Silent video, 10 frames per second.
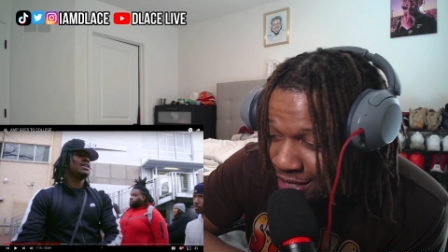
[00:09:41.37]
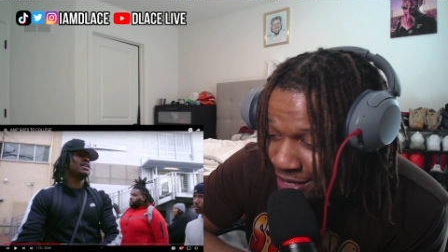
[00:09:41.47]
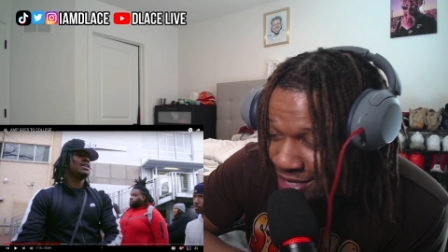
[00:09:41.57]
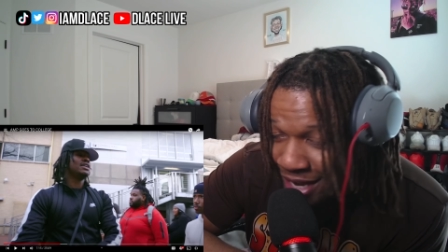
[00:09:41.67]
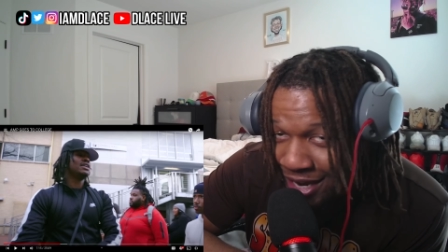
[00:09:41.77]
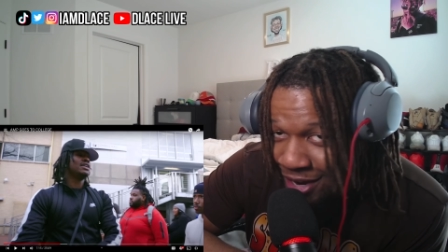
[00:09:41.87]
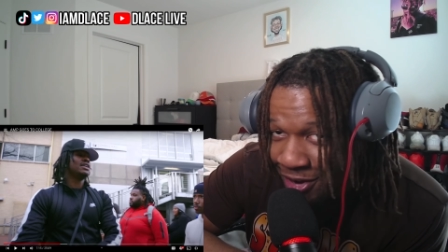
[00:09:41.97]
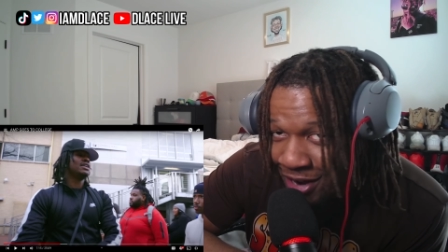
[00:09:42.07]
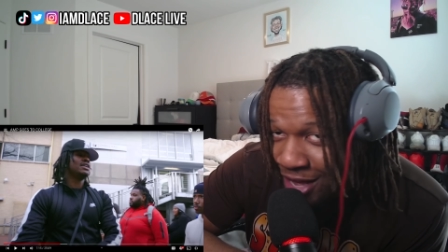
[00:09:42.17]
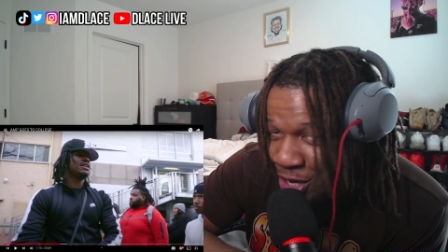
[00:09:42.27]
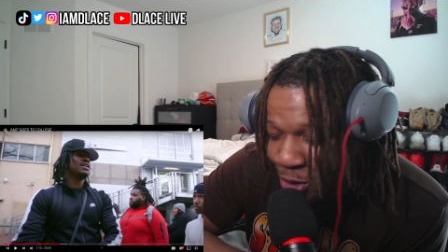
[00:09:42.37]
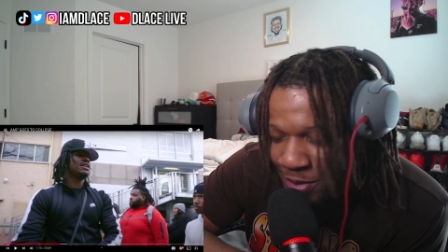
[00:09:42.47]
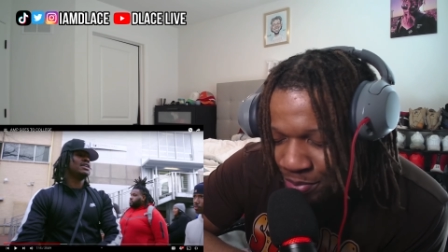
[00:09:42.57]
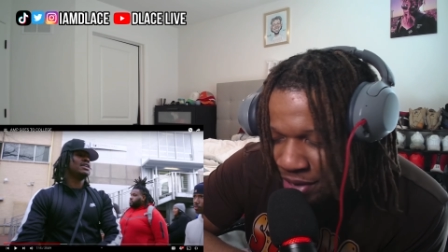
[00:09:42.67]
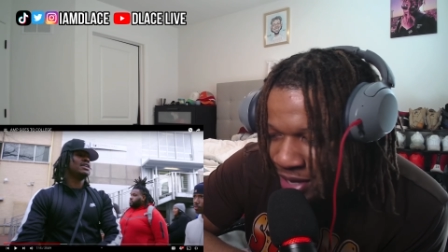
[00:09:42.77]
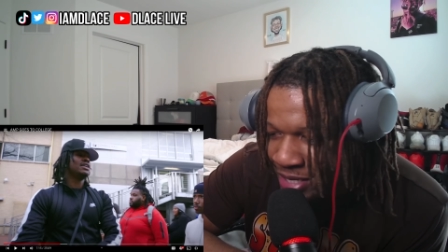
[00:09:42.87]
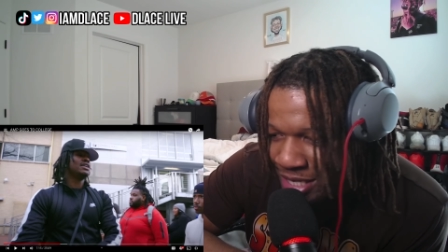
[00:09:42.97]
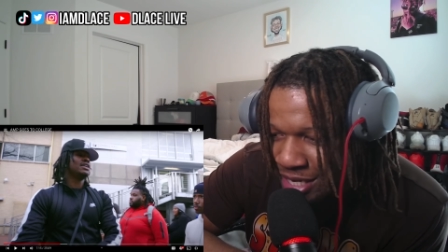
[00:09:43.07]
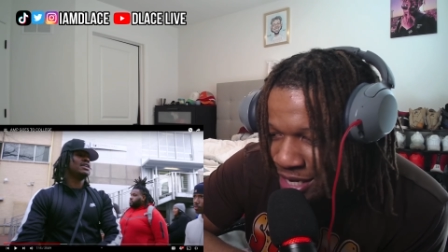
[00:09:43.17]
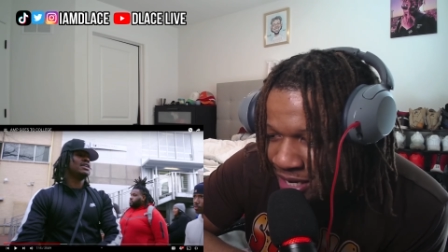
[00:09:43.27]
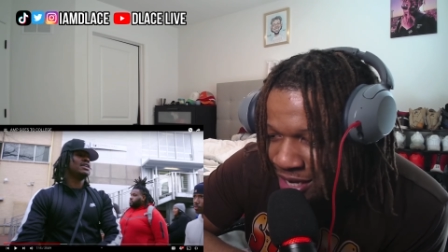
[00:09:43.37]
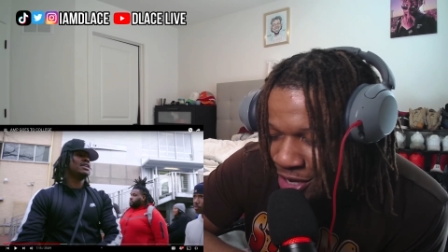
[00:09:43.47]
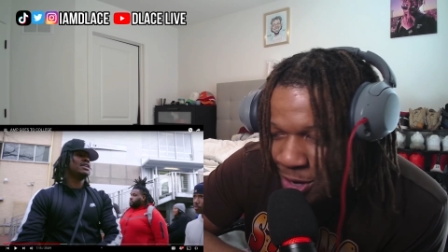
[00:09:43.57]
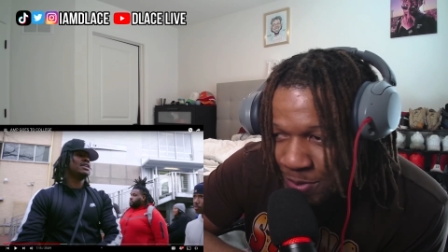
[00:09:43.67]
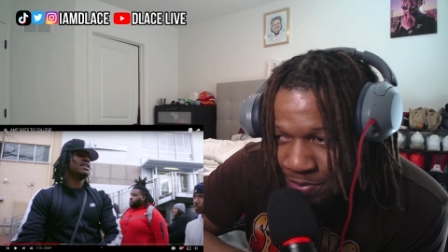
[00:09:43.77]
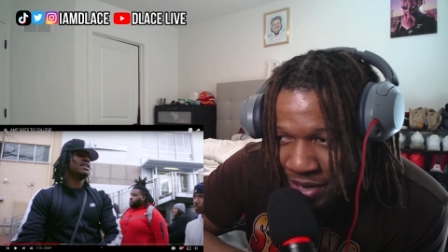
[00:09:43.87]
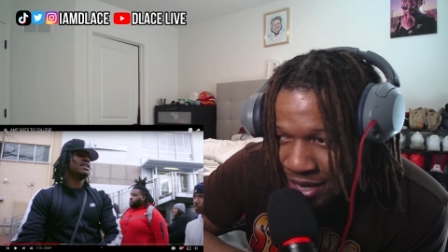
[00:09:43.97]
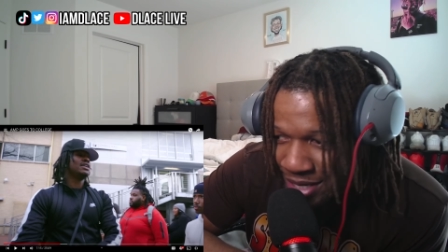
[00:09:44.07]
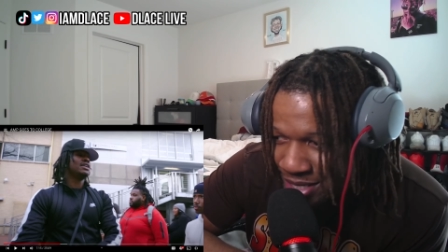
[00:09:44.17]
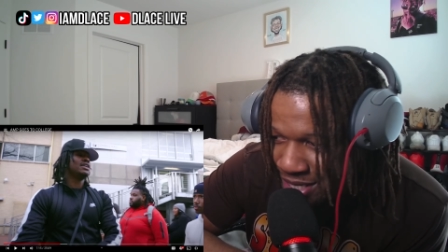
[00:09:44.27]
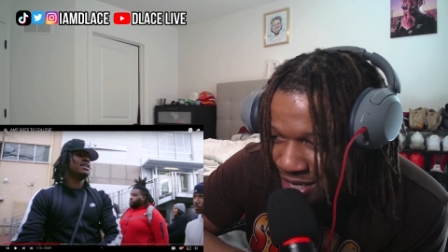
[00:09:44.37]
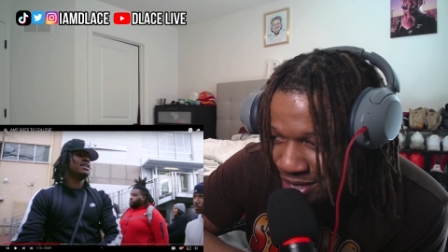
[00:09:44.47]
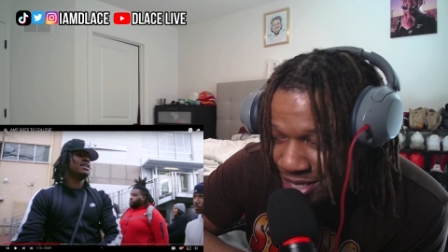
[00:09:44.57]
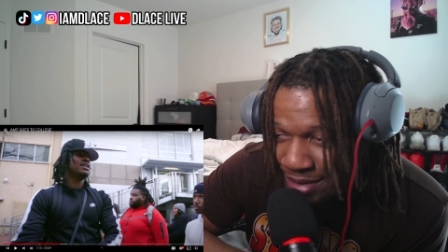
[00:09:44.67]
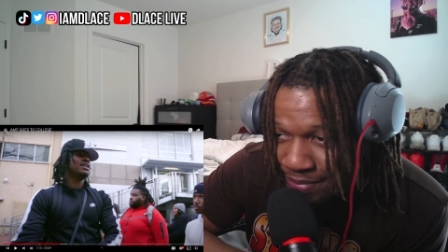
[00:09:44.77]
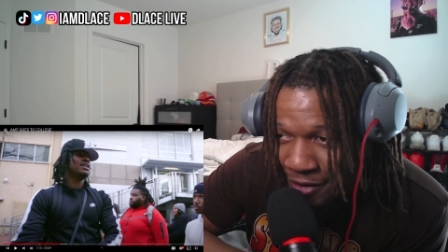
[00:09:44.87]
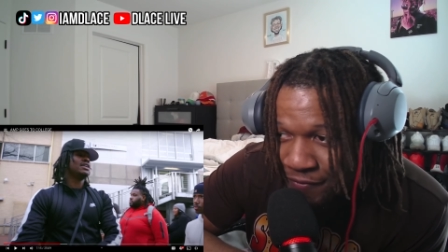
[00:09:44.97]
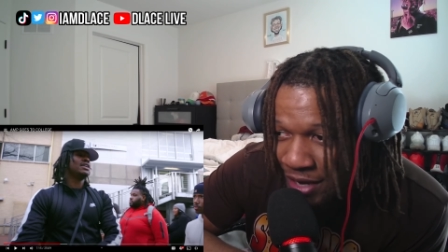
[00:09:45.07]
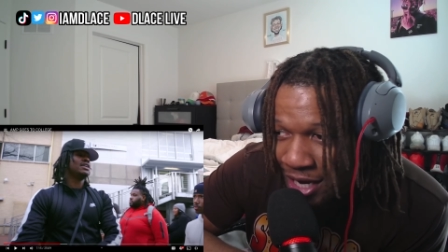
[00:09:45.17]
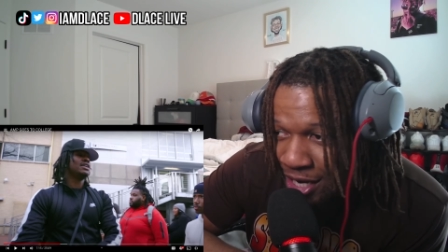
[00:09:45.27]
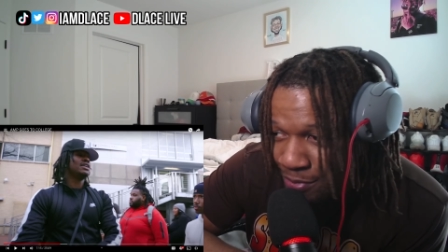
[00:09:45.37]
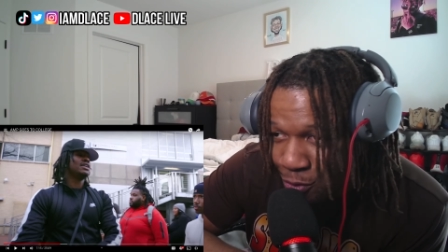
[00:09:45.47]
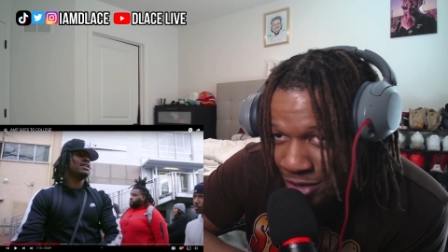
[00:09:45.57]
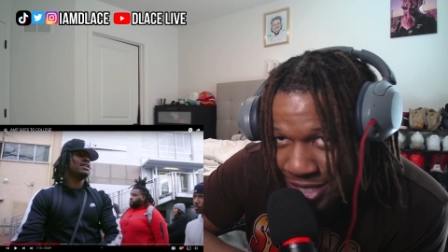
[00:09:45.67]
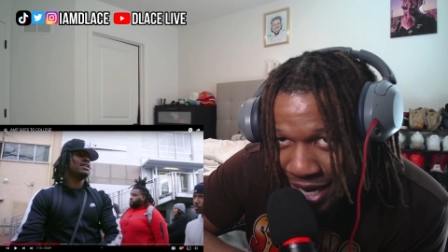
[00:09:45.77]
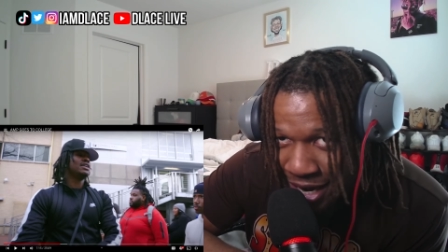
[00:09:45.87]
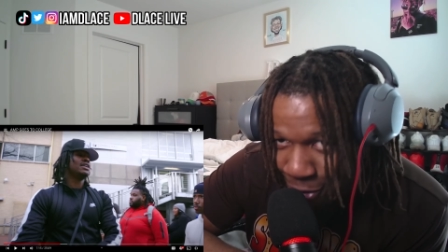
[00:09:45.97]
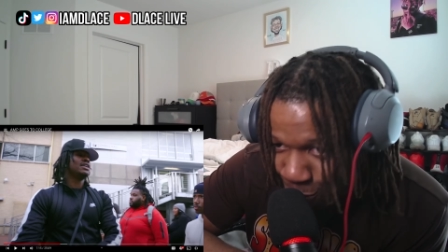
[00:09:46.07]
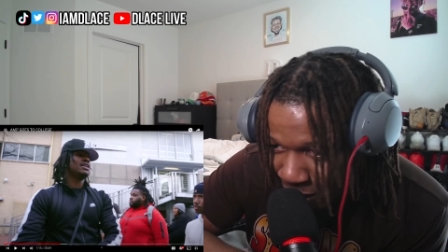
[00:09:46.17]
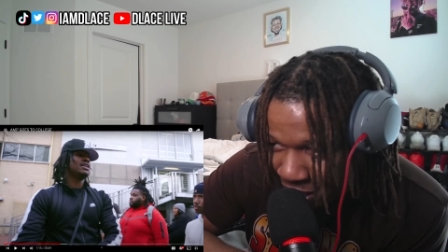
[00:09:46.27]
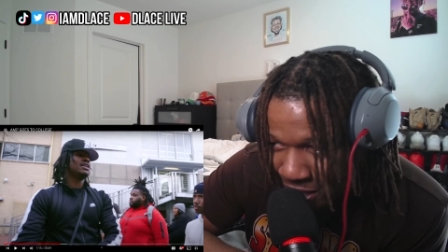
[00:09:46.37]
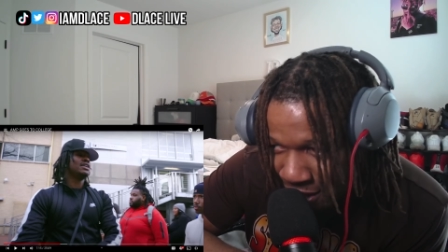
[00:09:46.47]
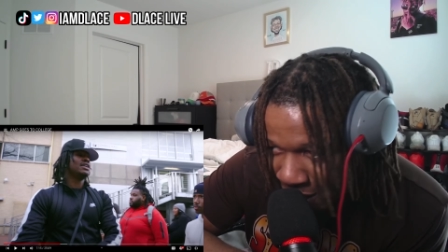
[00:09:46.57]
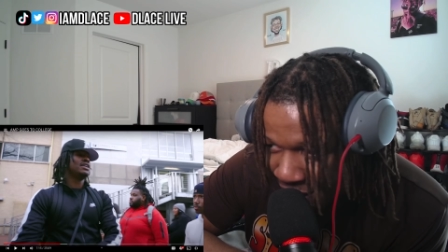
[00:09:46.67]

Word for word: this. I ain't gonna lie, you gonna be pissed. You're gonna be pissed. This is a perfect clip or a sound, my nigga.